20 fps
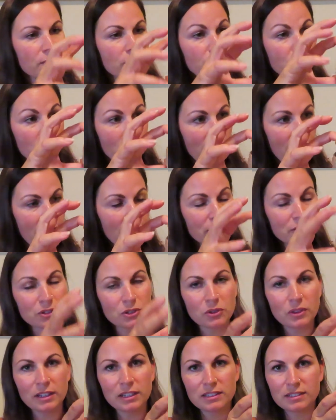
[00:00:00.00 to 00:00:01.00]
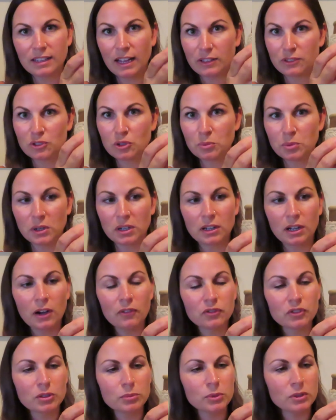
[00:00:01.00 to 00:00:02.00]
flat so that it's not super
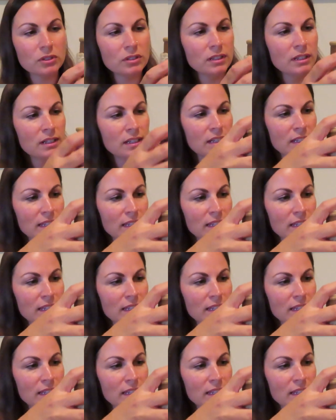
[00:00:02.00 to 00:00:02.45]
uncomfortable.